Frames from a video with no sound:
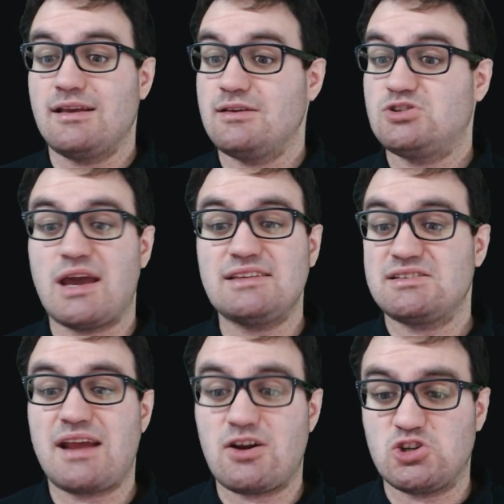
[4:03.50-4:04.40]
China's
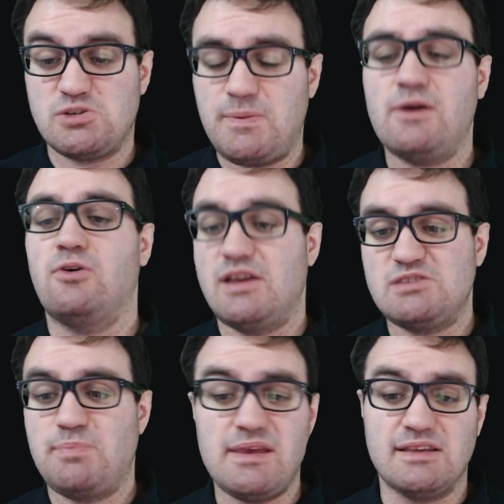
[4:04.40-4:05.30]
entire spiel
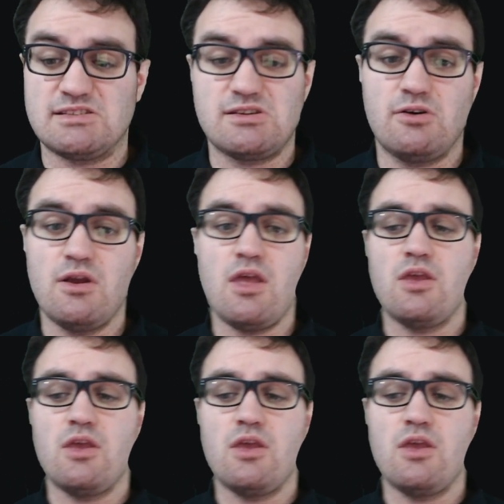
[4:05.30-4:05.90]
is peace. So